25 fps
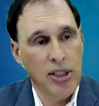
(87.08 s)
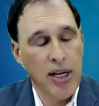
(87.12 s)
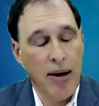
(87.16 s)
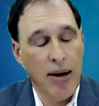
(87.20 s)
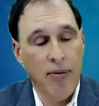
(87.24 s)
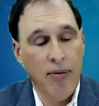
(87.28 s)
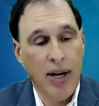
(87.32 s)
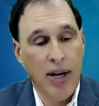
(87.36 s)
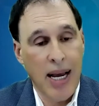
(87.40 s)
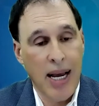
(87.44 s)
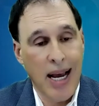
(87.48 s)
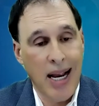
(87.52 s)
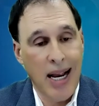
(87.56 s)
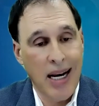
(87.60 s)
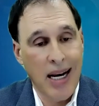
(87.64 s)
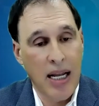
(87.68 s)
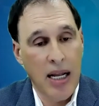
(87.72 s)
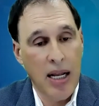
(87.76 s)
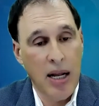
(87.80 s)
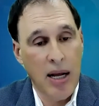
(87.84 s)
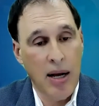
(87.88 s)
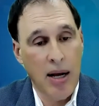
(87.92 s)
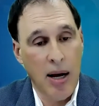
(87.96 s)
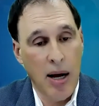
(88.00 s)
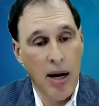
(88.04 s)
having
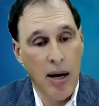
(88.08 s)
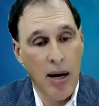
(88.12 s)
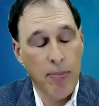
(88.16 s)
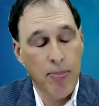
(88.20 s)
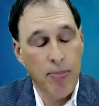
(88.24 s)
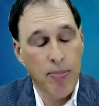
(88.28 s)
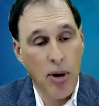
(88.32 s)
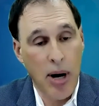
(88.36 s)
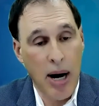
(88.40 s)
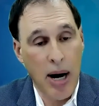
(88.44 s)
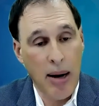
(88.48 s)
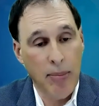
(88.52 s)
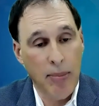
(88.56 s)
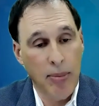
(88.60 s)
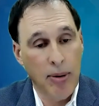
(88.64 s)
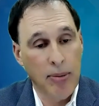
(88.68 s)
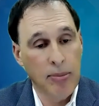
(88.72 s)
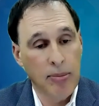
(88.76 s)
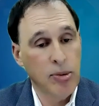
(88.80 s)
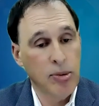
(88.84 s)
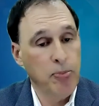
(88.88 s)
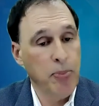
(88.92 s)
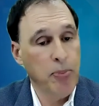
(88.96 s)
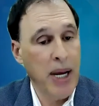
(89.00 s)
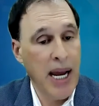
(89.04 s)
any
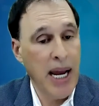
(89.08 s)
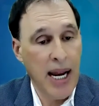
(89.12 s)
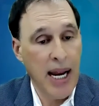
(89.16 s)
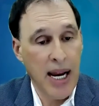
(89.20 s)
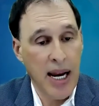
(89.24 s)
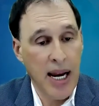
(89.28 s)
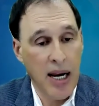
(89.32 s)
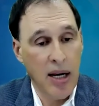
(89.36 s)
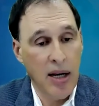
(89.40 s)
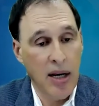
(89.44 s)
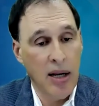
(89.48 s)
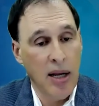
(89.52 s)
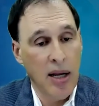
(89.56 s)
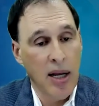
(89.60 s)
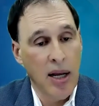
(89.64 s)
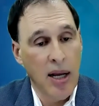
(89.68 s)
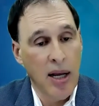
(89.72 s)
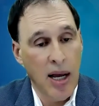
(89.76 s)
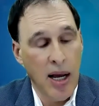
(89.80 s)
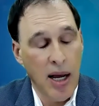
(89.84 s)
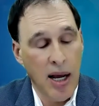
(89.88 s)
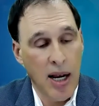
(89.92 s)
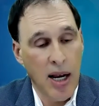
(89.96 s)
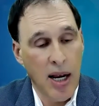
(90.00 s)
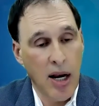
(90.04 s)
problems, pain,
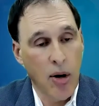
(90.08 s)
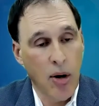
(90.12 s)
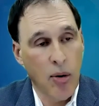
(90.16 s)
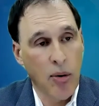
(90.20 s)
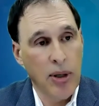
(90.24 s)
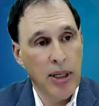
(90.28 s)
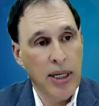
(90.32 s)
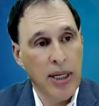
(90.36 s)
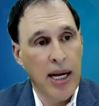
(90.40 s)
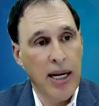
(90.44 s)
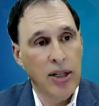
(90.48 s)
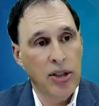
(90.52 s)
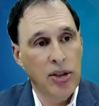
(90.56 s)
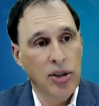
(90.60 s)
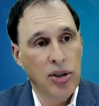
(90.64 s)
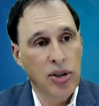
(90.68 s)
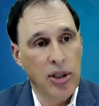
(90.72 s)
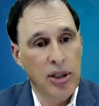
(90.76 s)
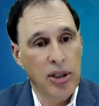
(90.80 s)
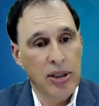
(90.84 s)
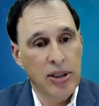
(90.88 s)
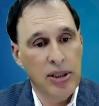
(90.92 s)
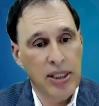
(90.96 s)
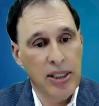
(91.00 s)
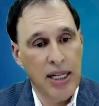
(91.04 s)

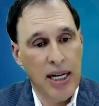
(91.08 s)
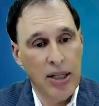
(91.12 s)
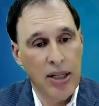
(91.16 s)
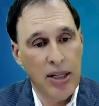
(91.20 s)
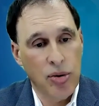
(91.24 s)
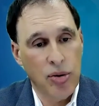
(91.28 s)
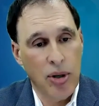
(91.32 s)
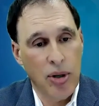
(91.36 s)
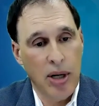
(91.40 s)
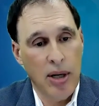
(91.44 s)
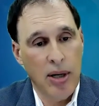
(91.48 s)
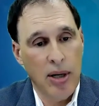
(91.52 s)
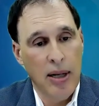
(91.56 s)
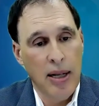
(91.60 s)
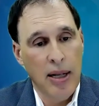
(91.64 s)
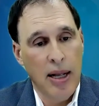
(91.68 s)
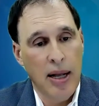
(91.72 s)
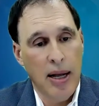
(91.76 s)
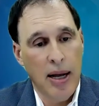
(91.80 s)
irritation, etc.